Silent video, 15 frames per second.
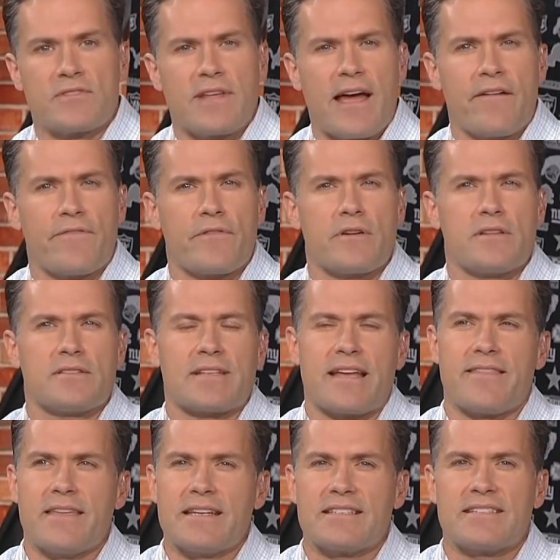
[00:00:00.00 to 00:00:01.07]
Stafford is,
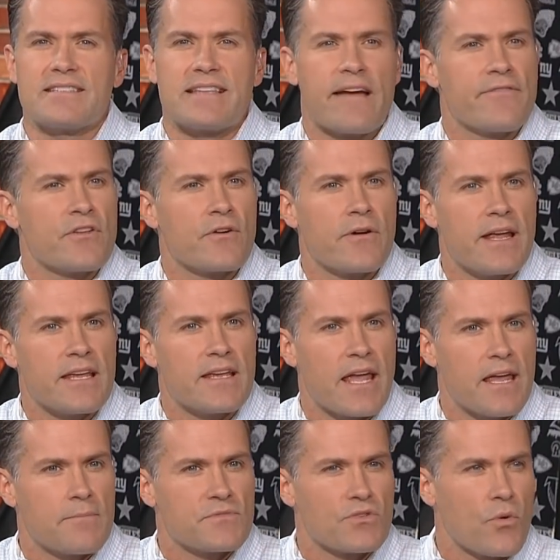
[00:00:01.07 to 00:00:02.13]
I think, 7 or 8
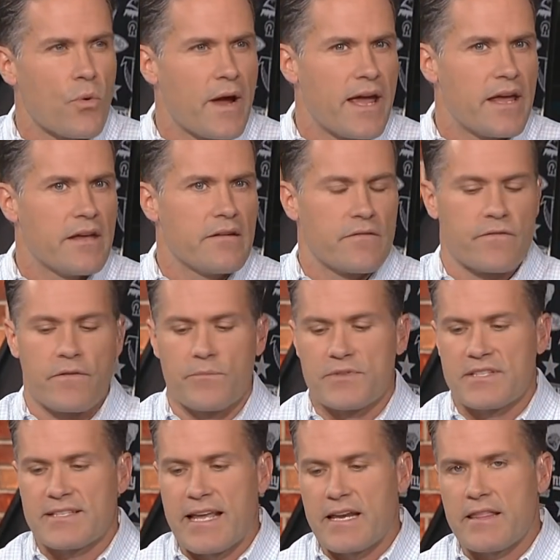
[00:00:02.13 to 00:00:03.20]
games away from
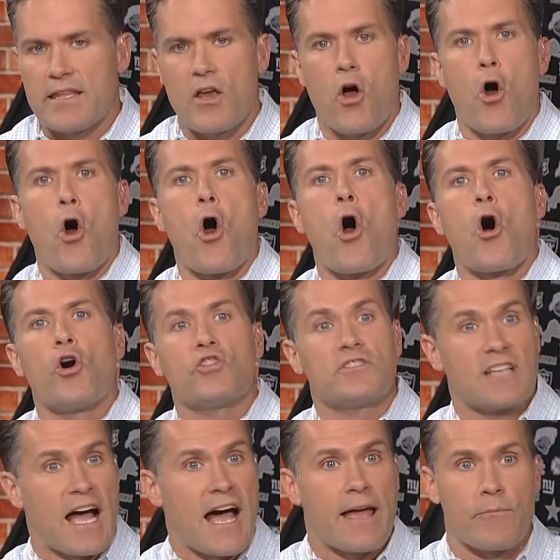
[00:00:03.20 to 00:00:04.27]
setting the
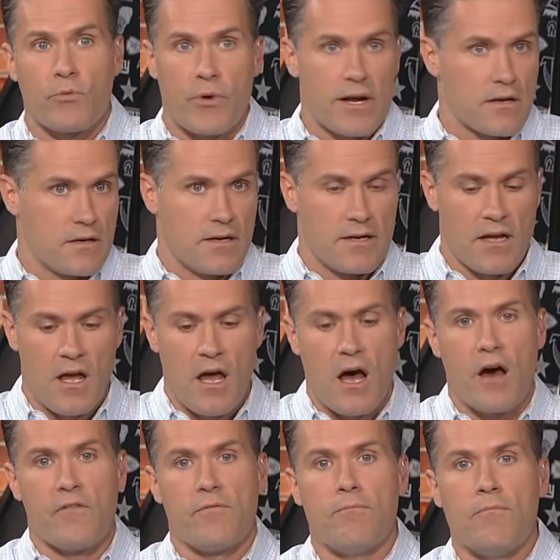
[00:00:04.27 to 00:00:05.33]
all-time record
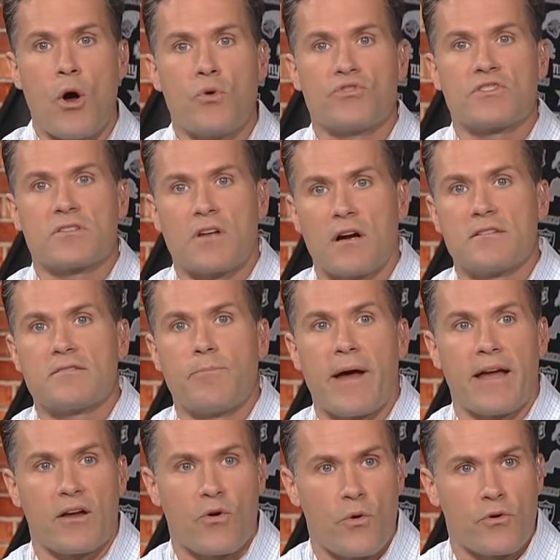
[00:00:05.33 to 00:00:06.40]
of most starts
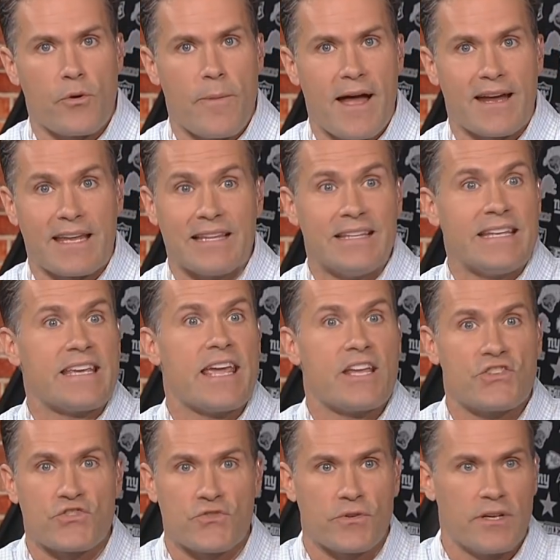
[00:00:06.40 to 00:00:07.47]
by a quarterback in league
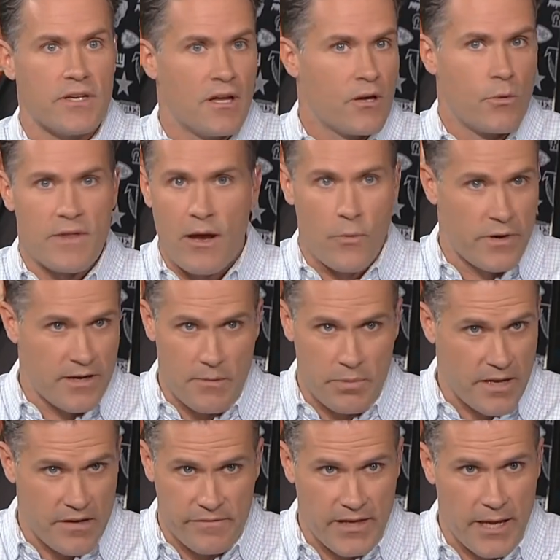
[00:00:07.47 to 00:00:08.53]
history without winning a
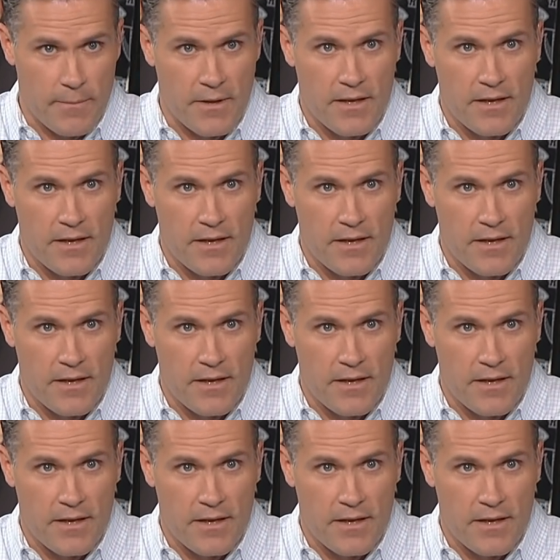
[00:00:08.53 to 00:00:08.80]
playoff game.